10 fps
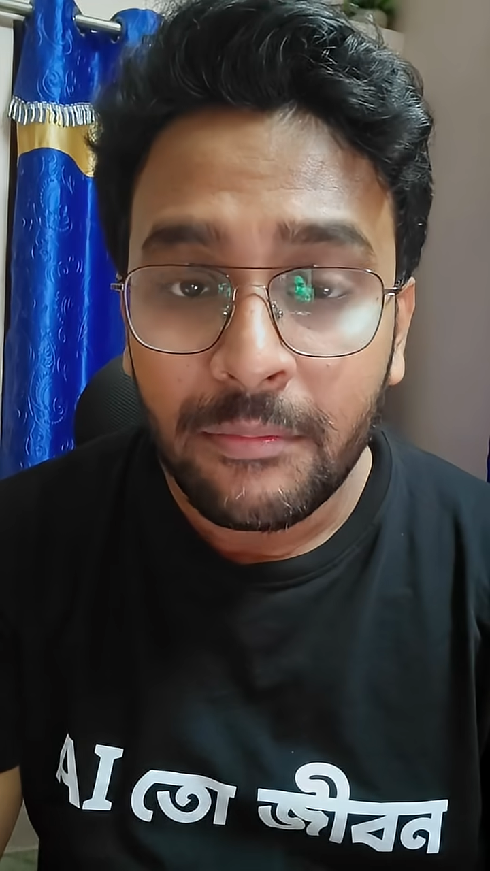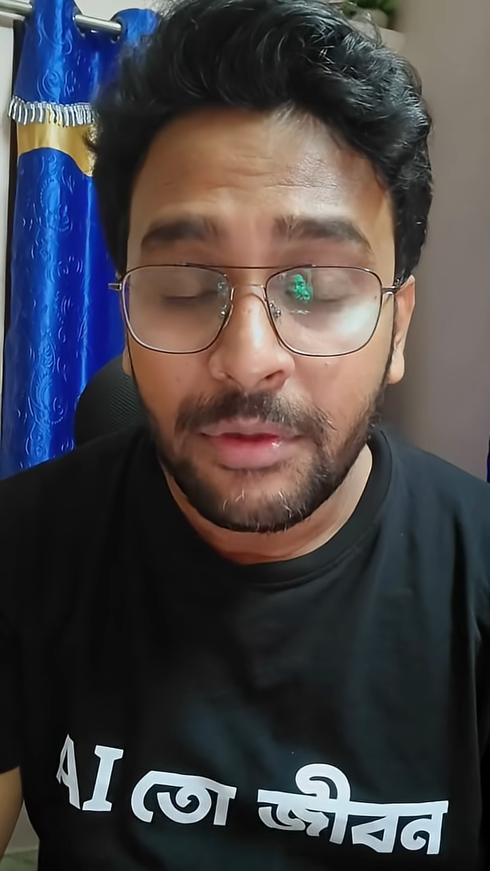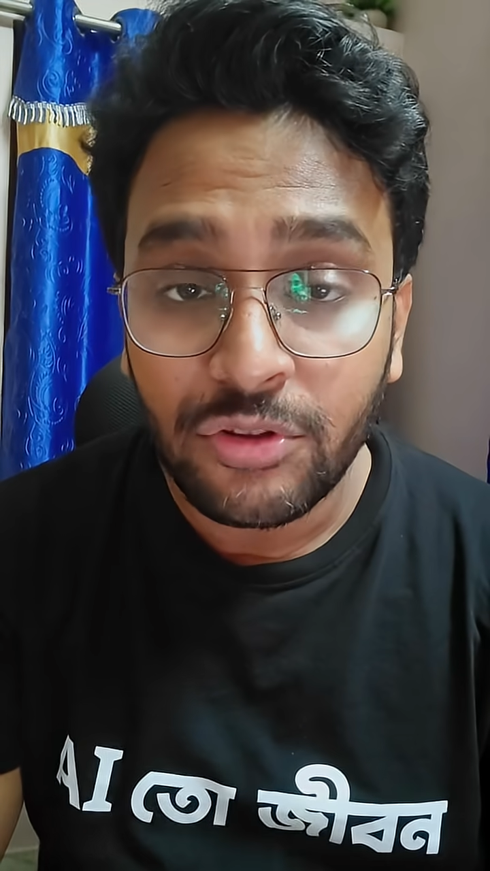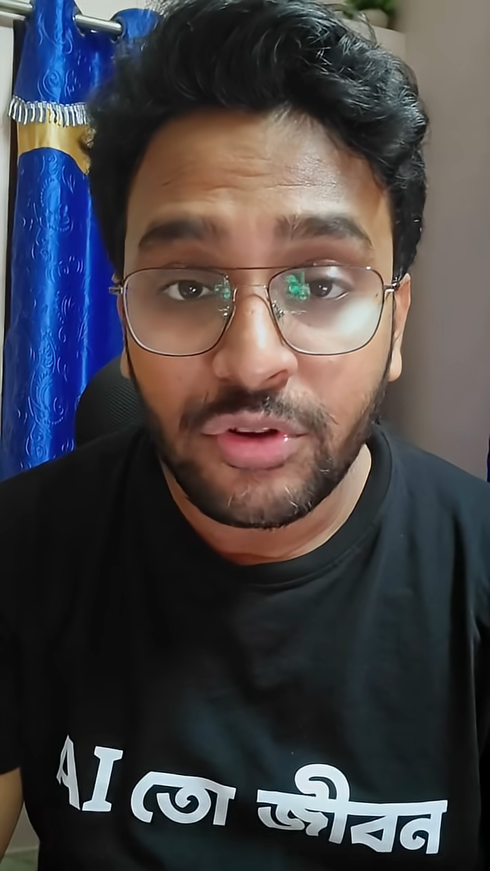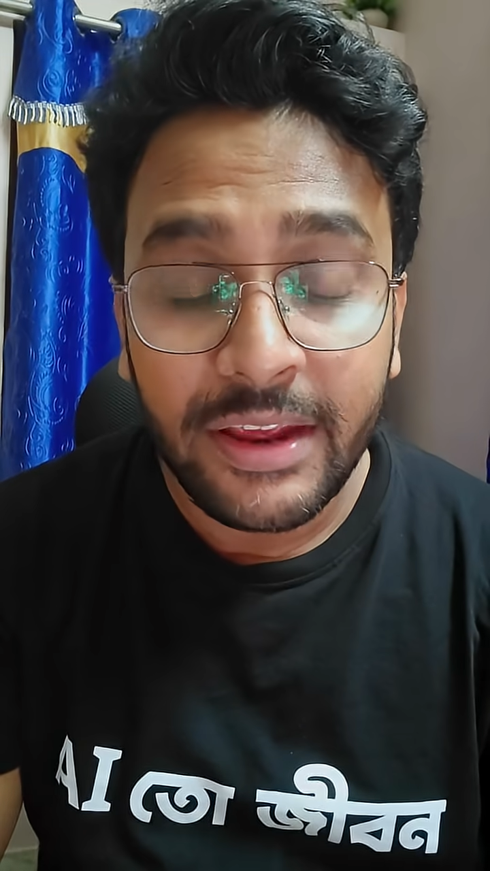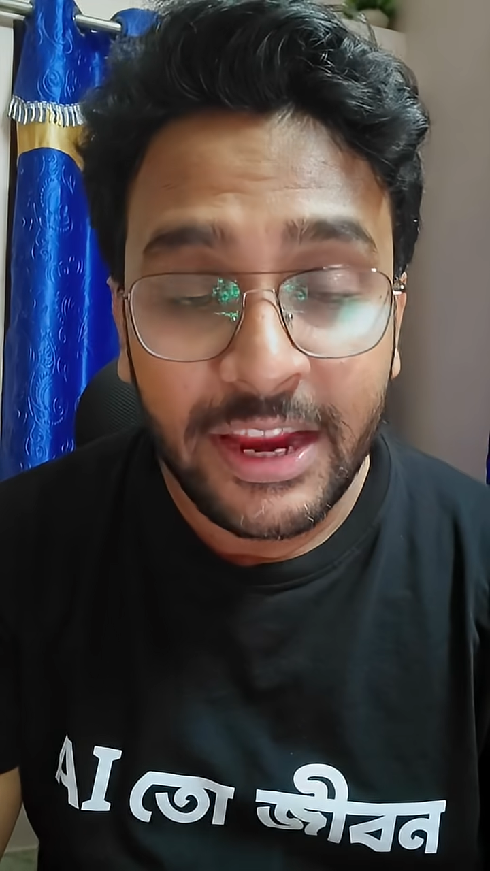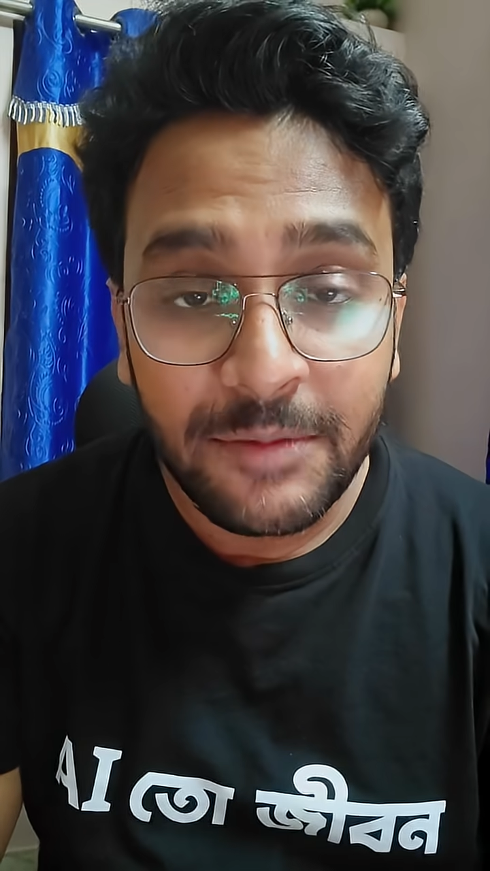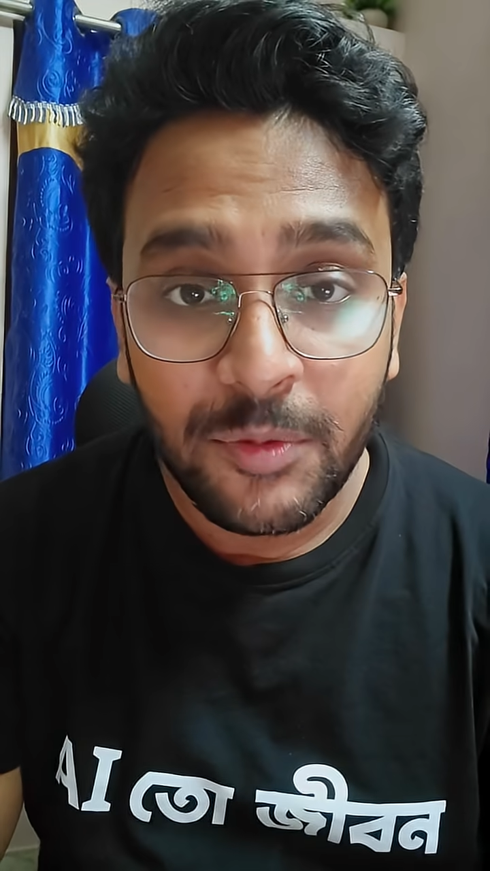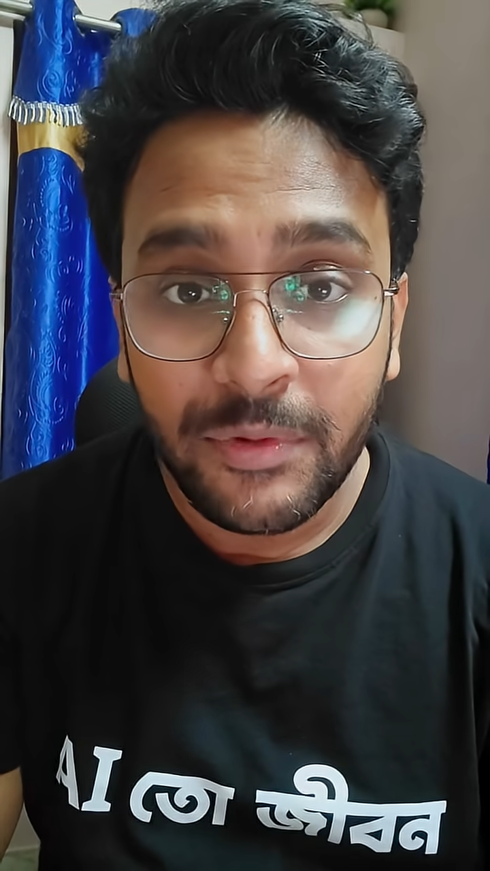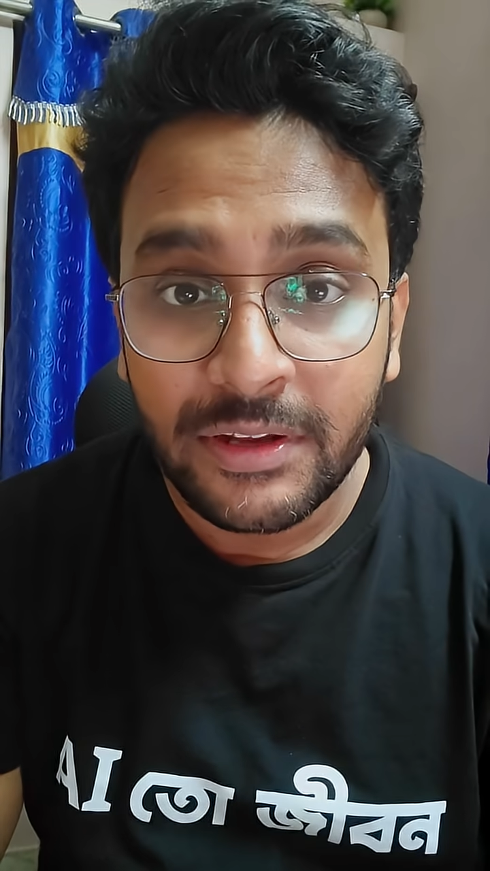because your GATE
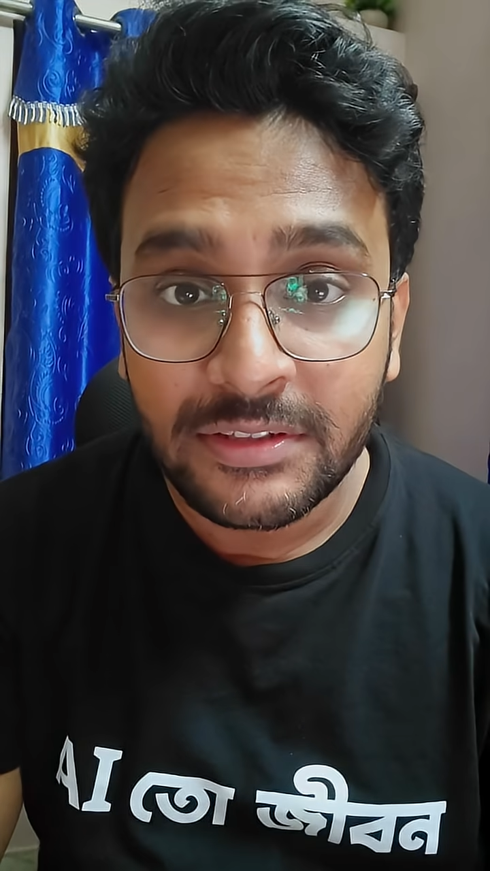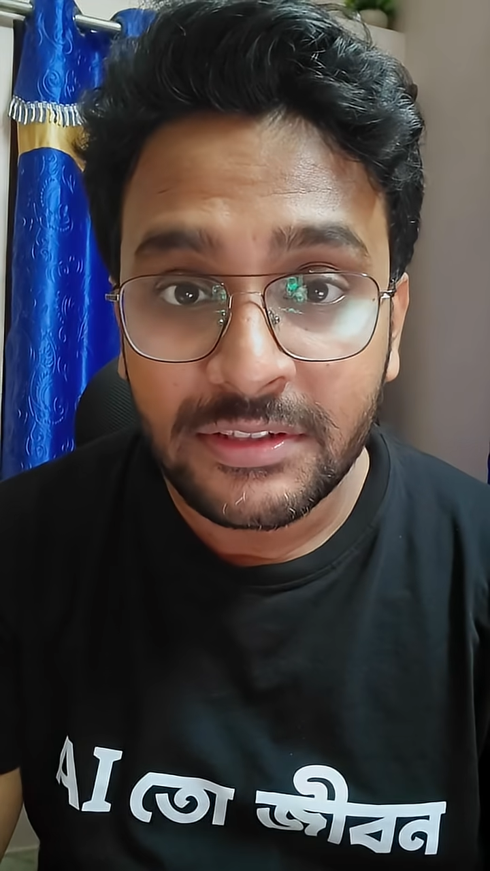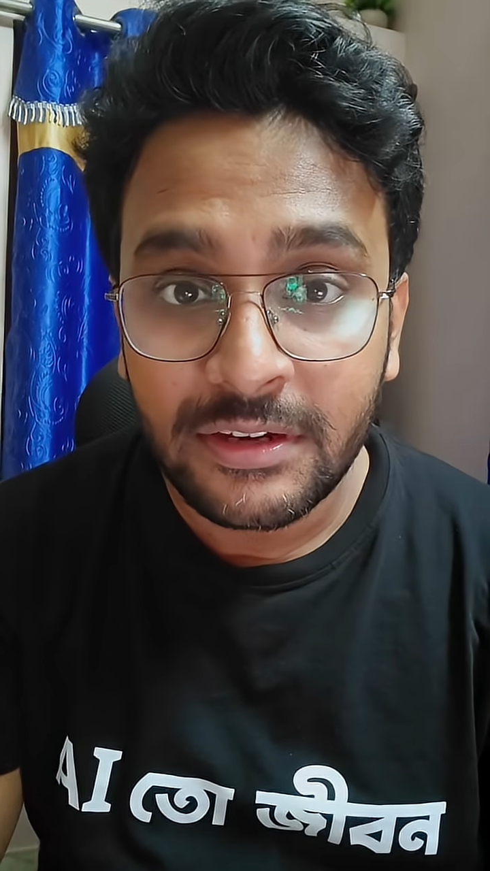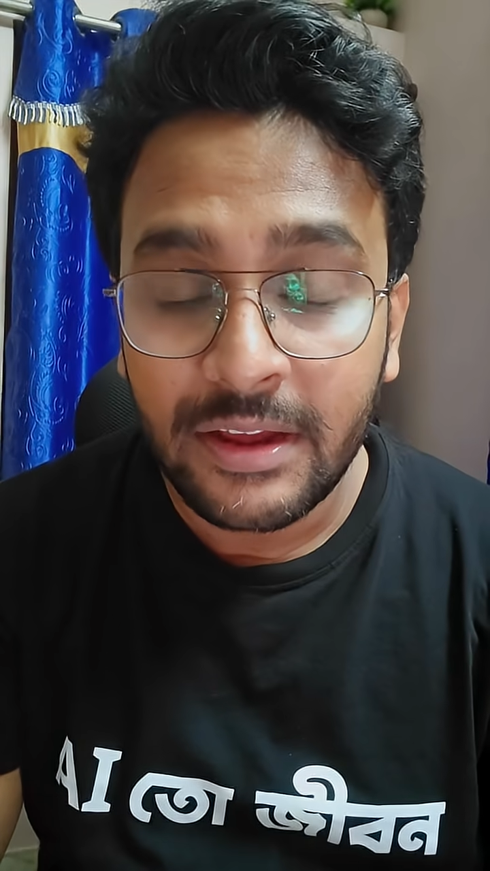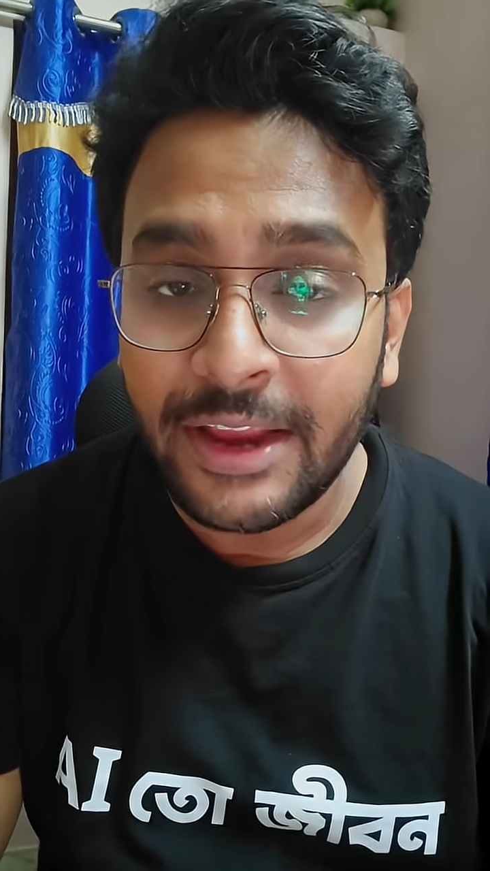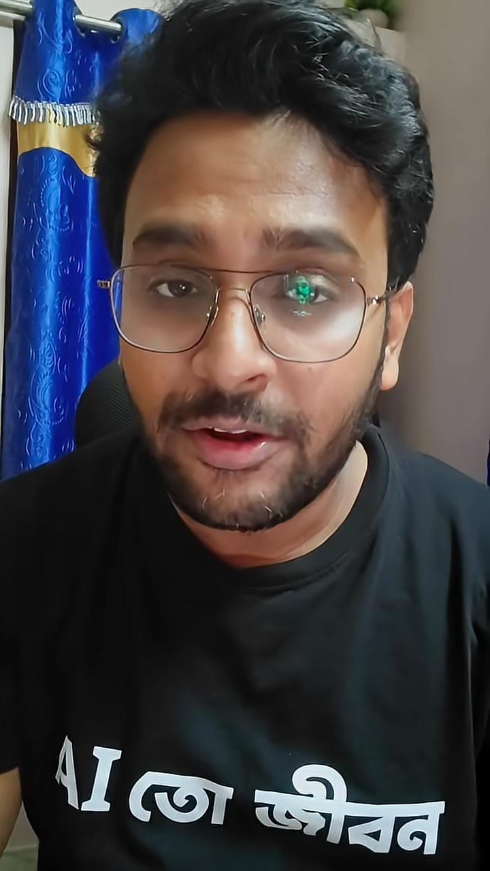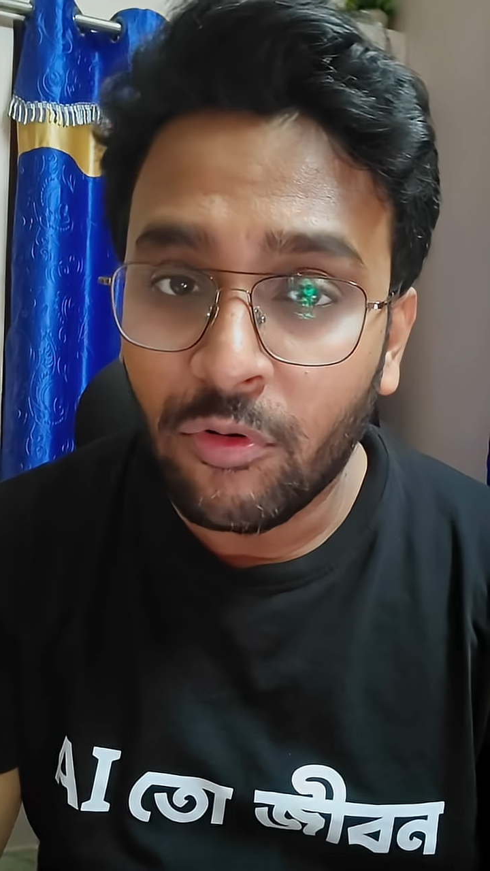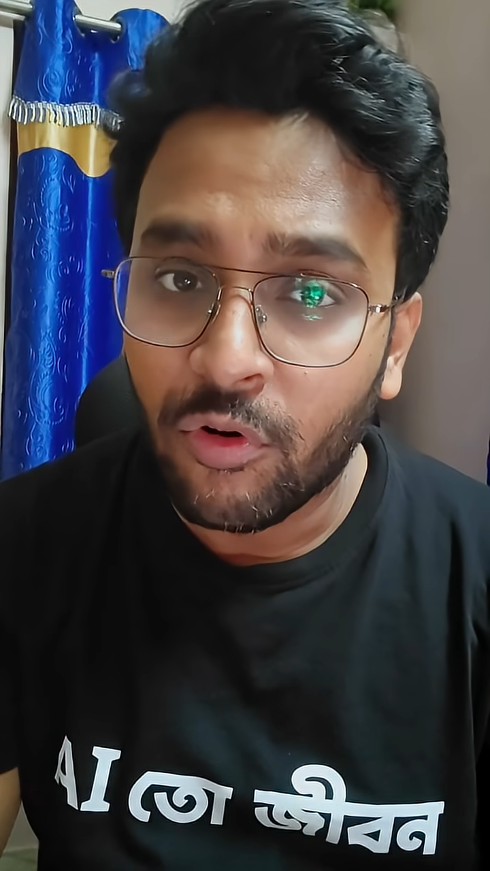preparation kind of